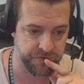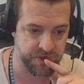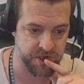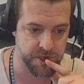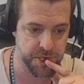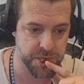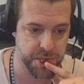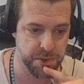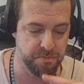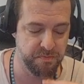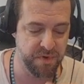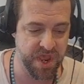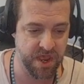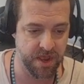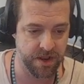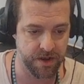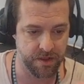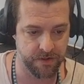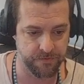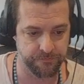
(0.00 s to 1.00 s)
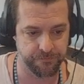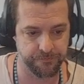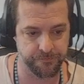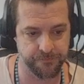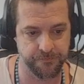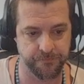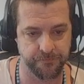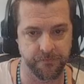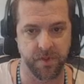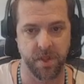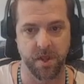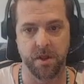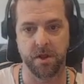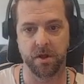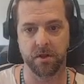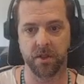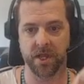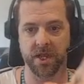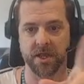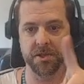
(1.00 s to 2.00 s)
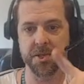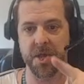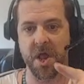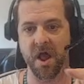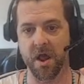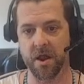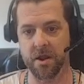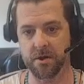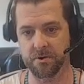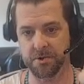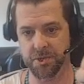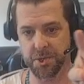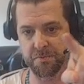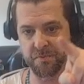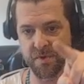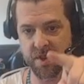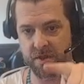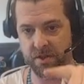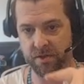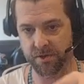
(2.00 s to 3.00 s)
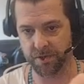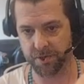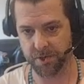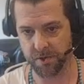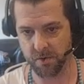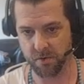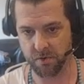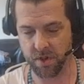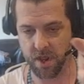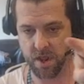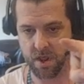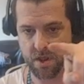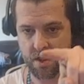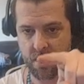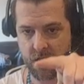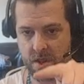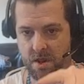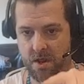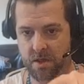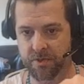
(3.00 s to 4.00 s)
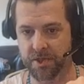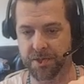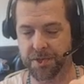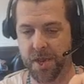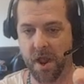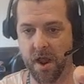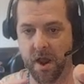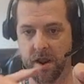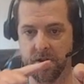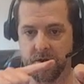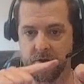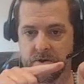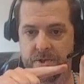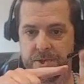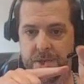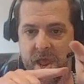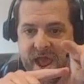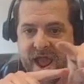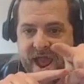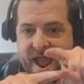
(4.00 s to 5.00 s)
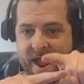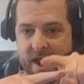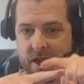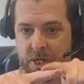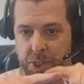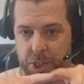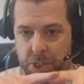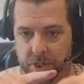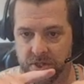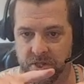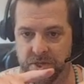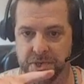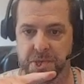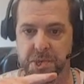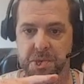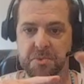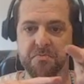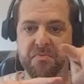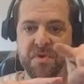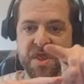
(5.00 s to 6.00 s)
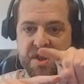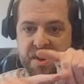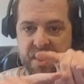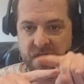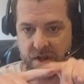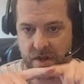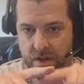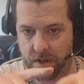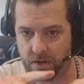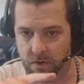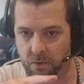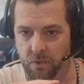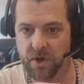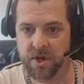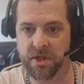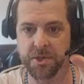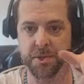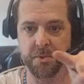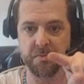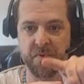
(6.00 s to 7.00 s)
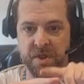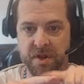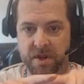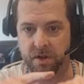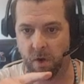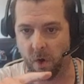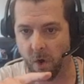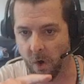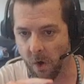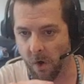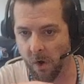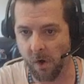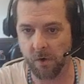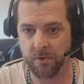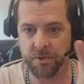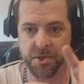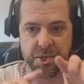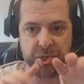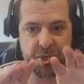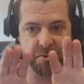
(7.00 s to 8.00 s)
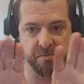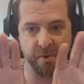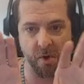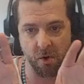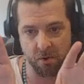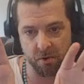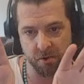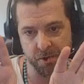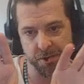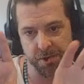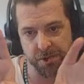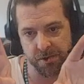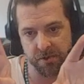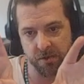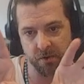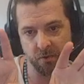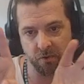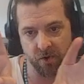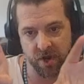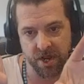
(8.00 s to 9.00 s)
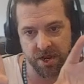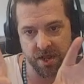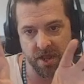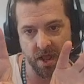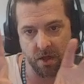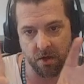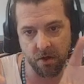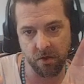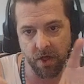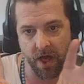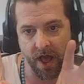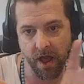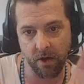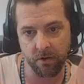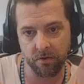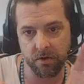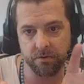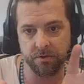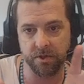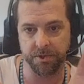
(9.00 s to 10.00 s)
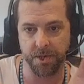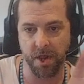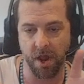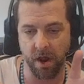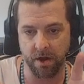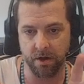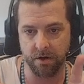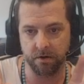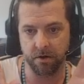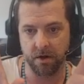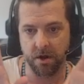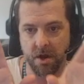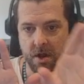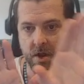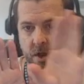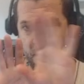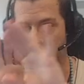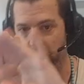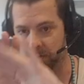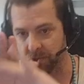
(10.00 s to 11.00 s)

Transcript: spin like a tire spins, okay? The tire is actually spinning when it's spinning. All the spokes and the radial out on the tire are